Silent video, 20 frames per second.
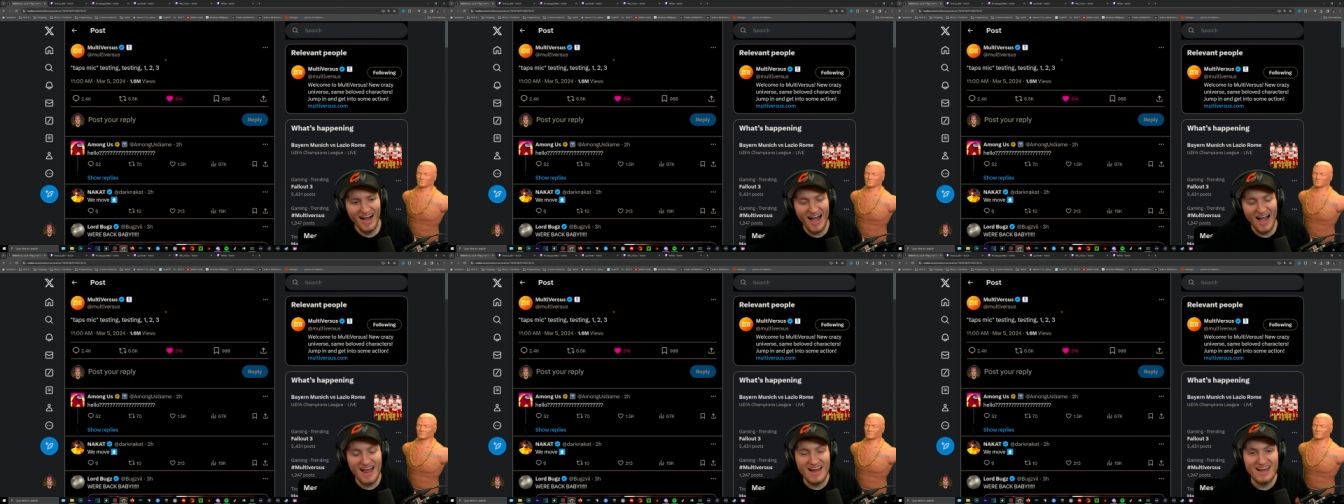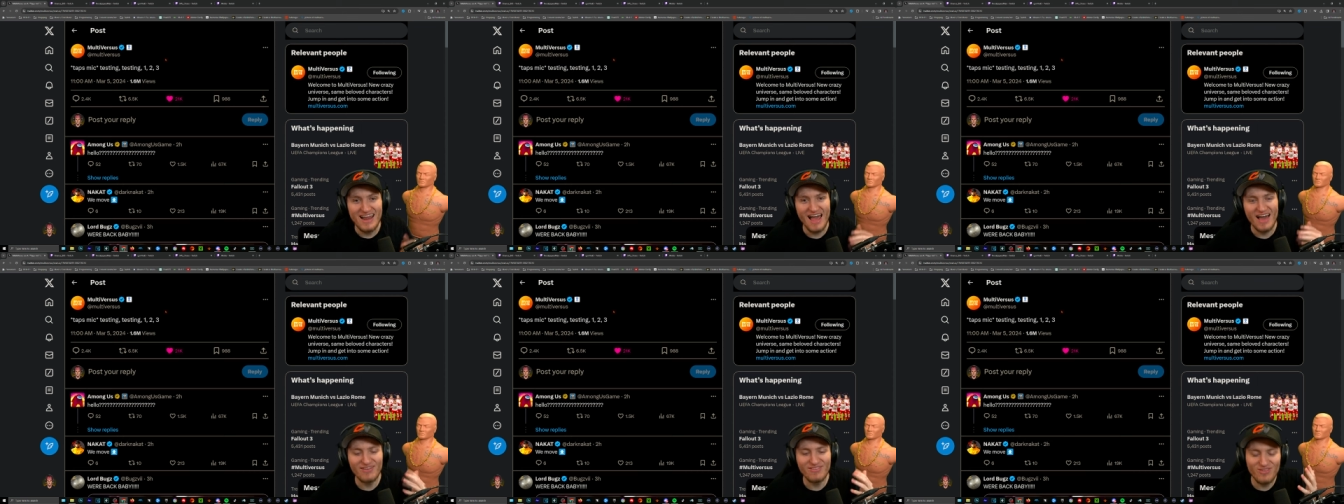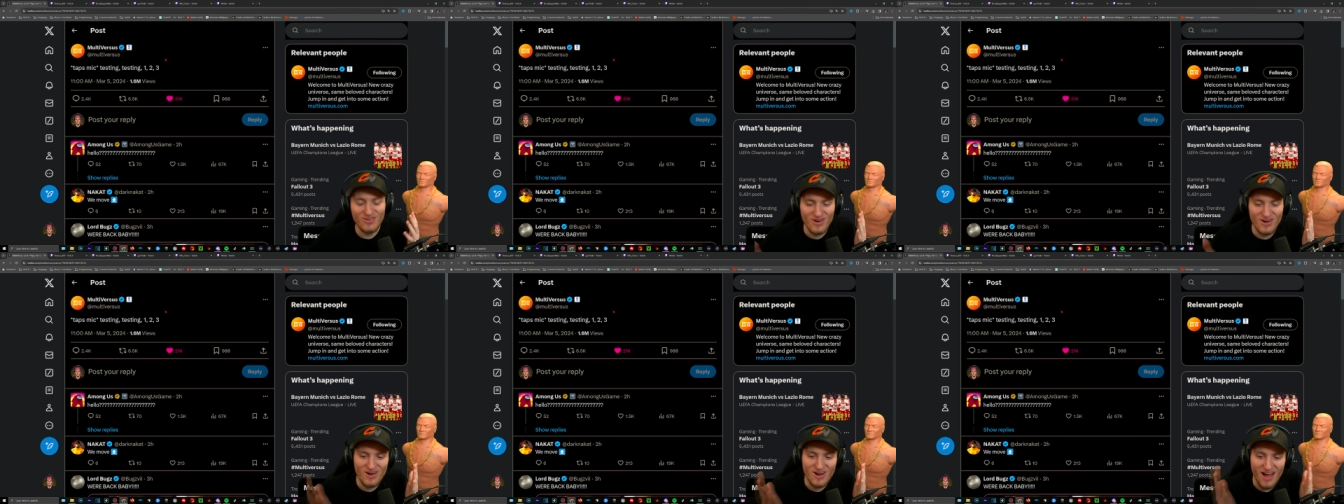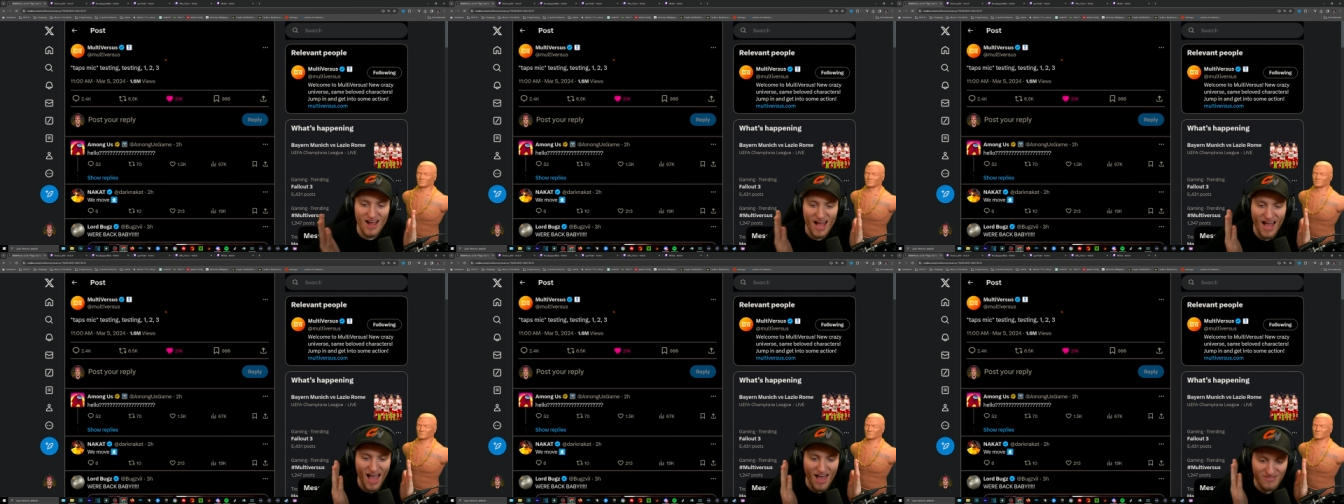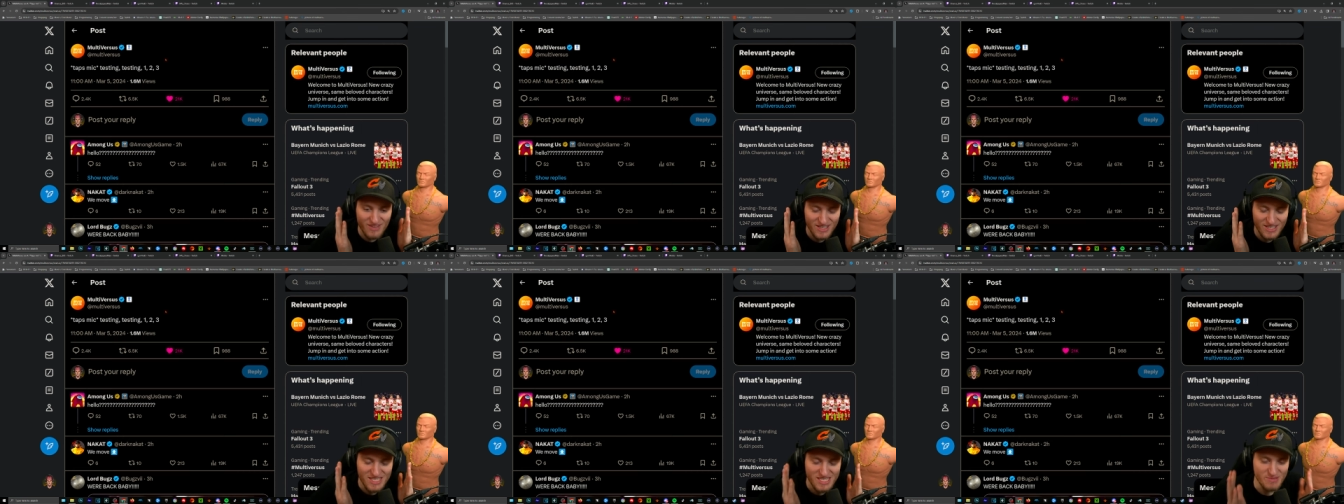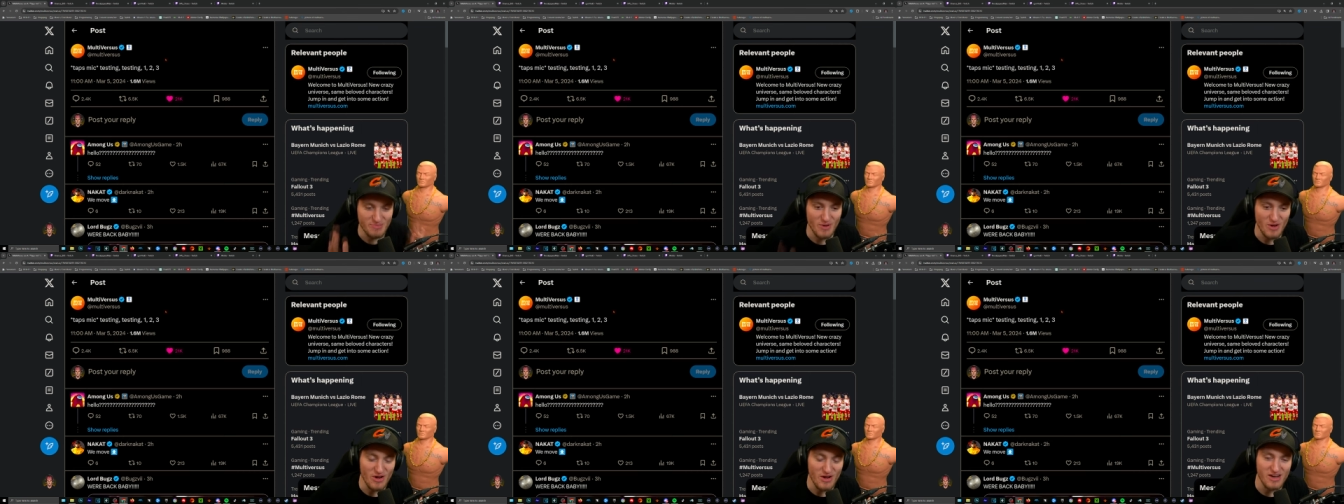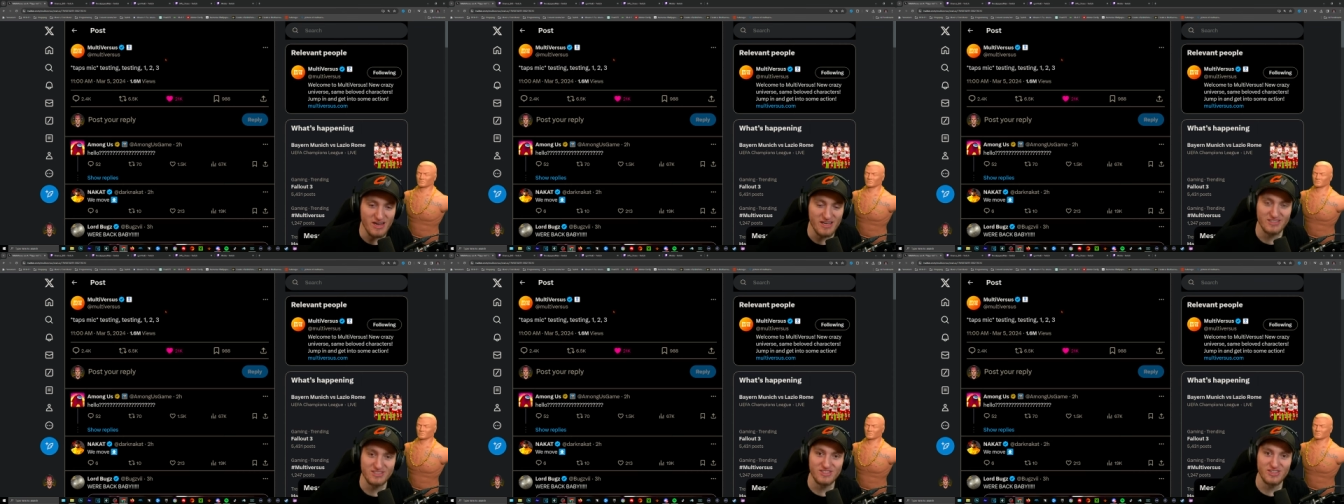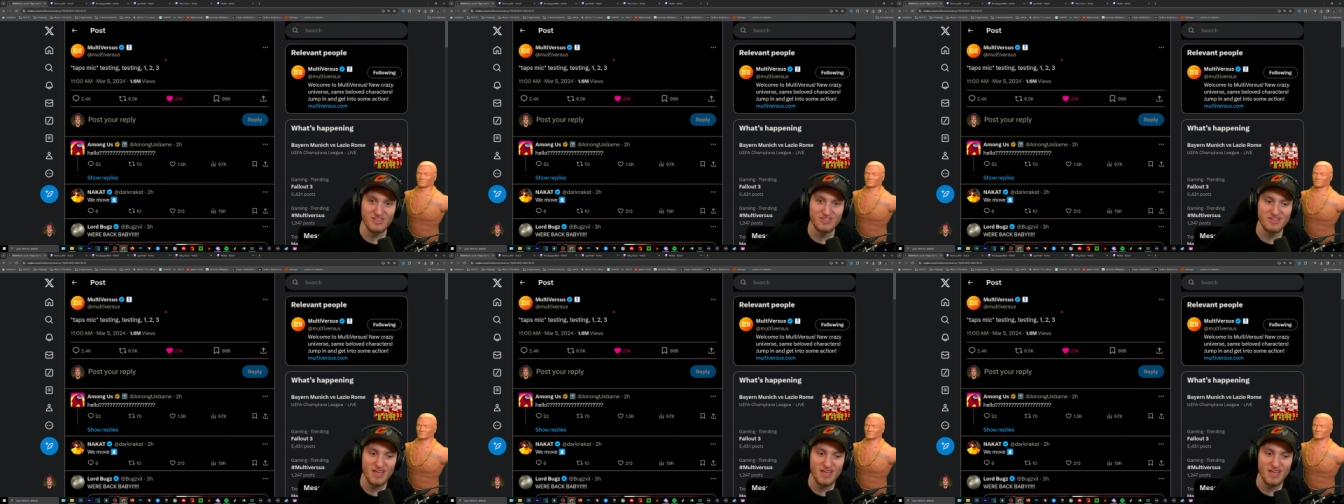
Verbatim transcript: I never have experienced this